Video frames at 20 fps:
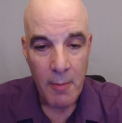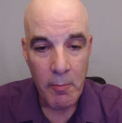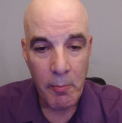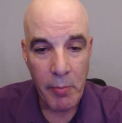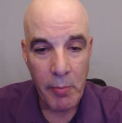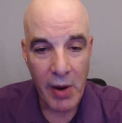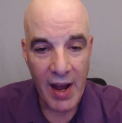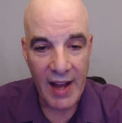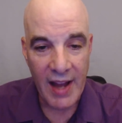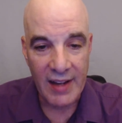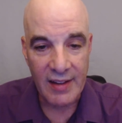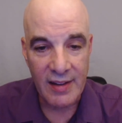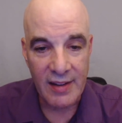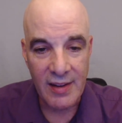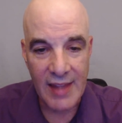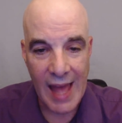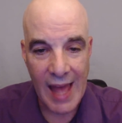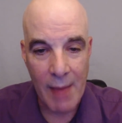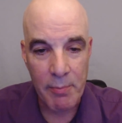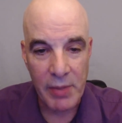But
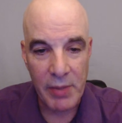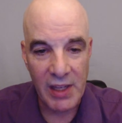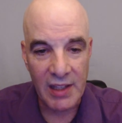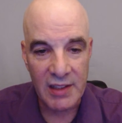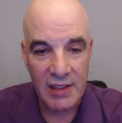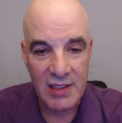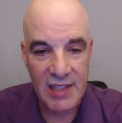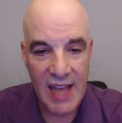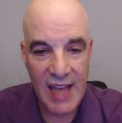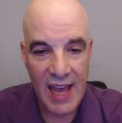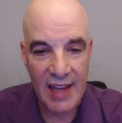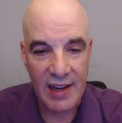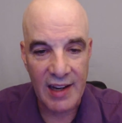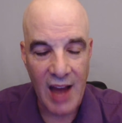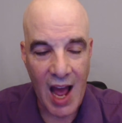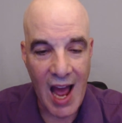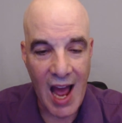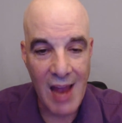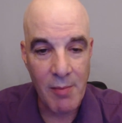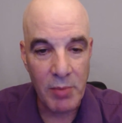that being said,
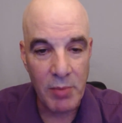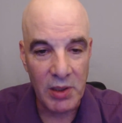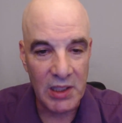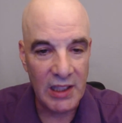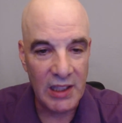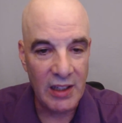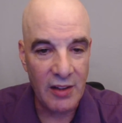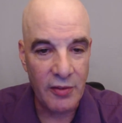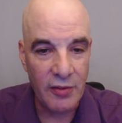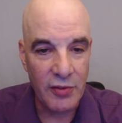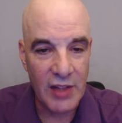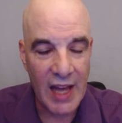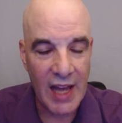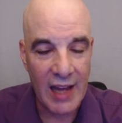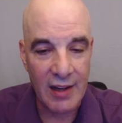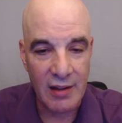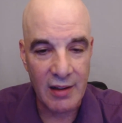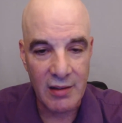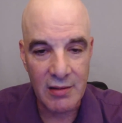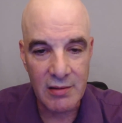I believe
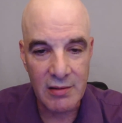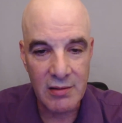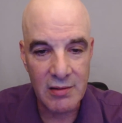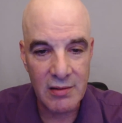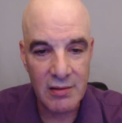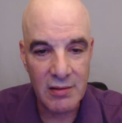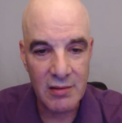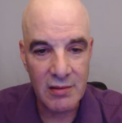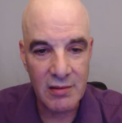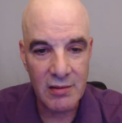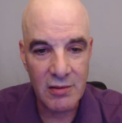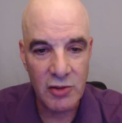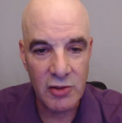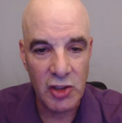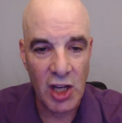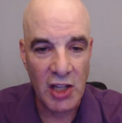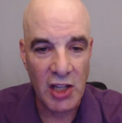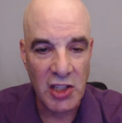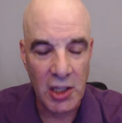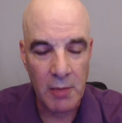that
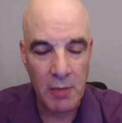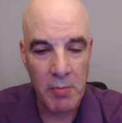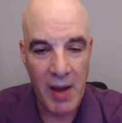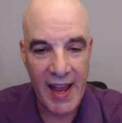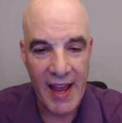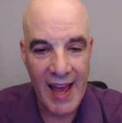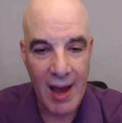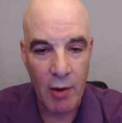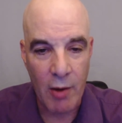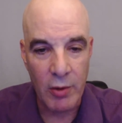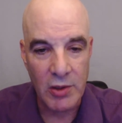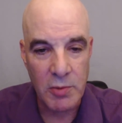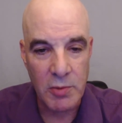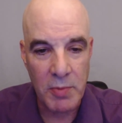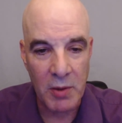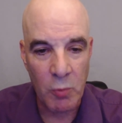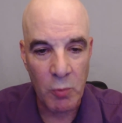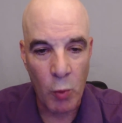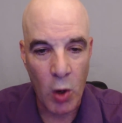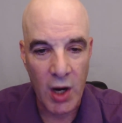judging by how
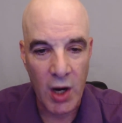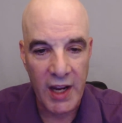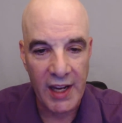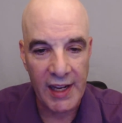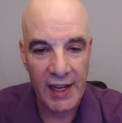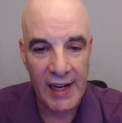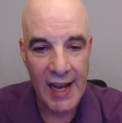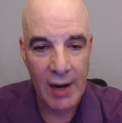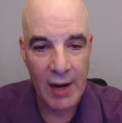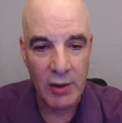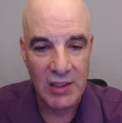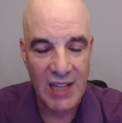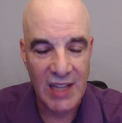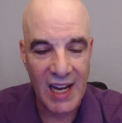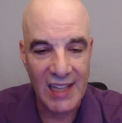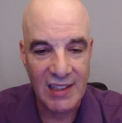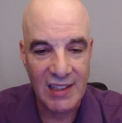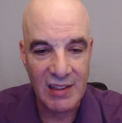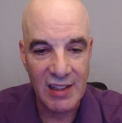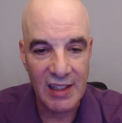it's been working and how
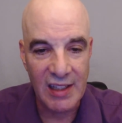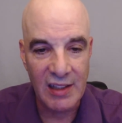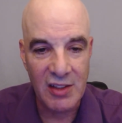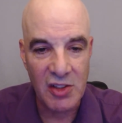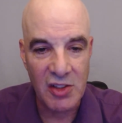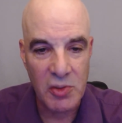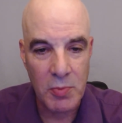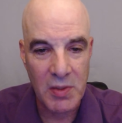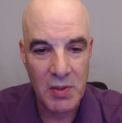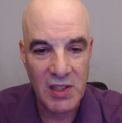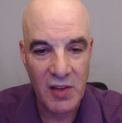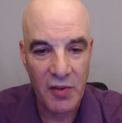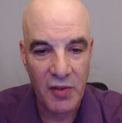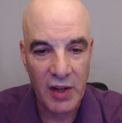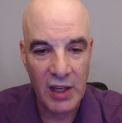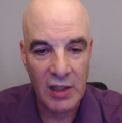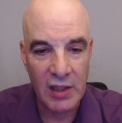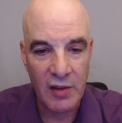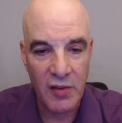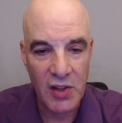it's isolated to
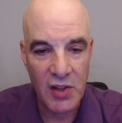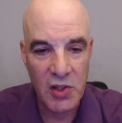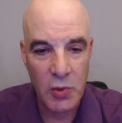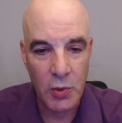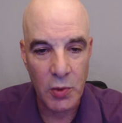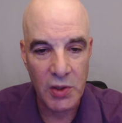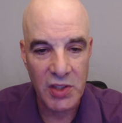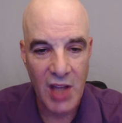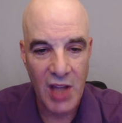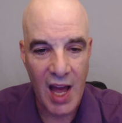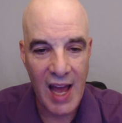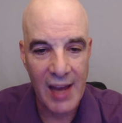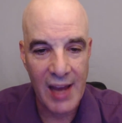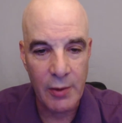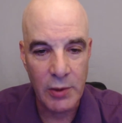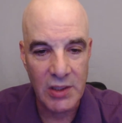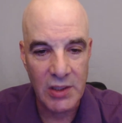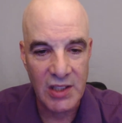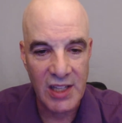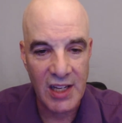specific individuals, I
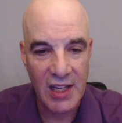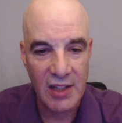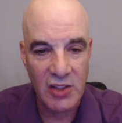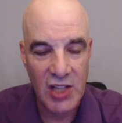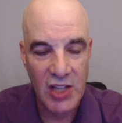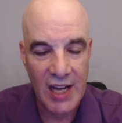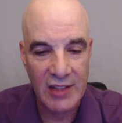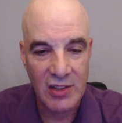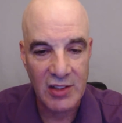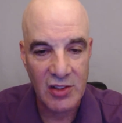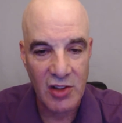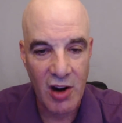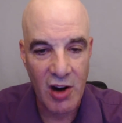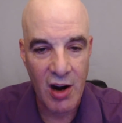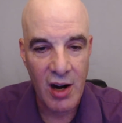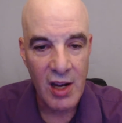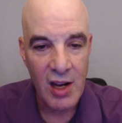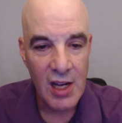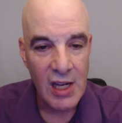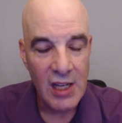would say chances
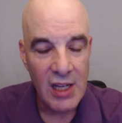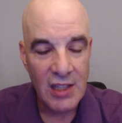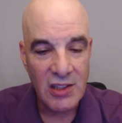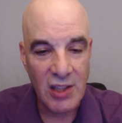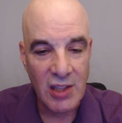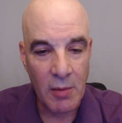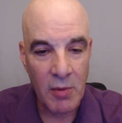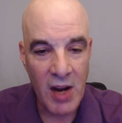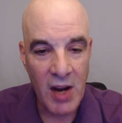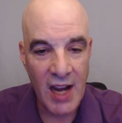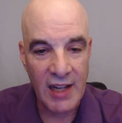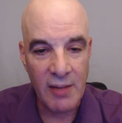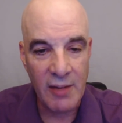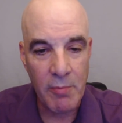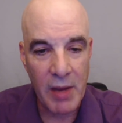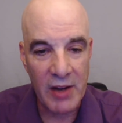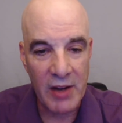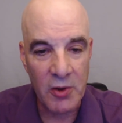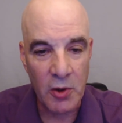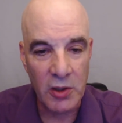are some kind of
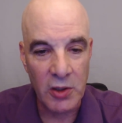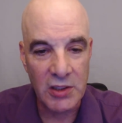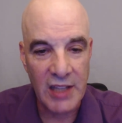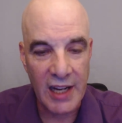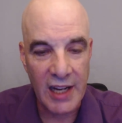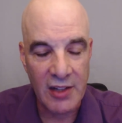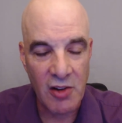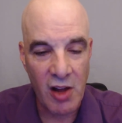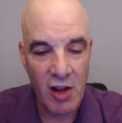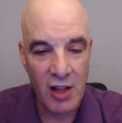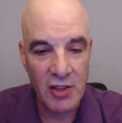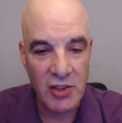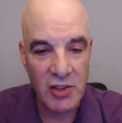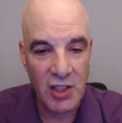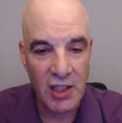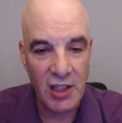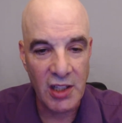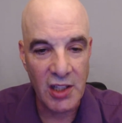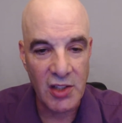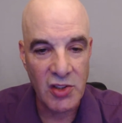binaural technology
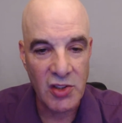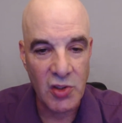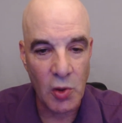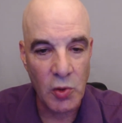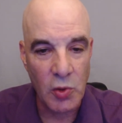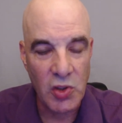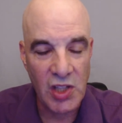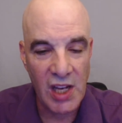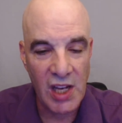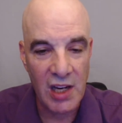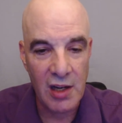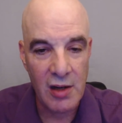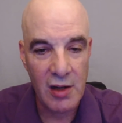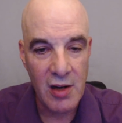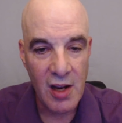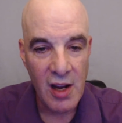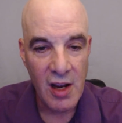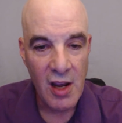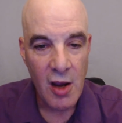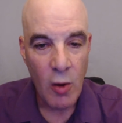associated
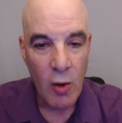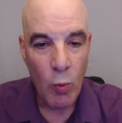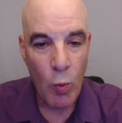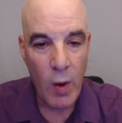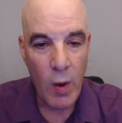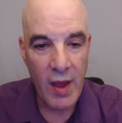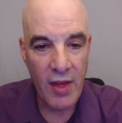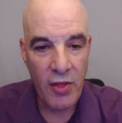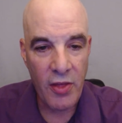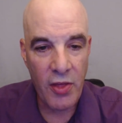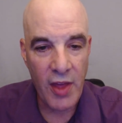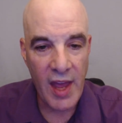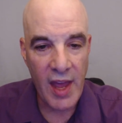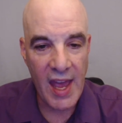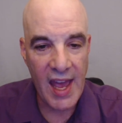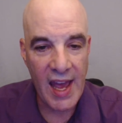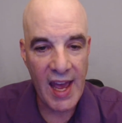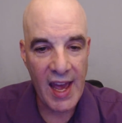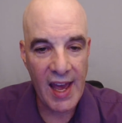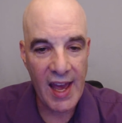with a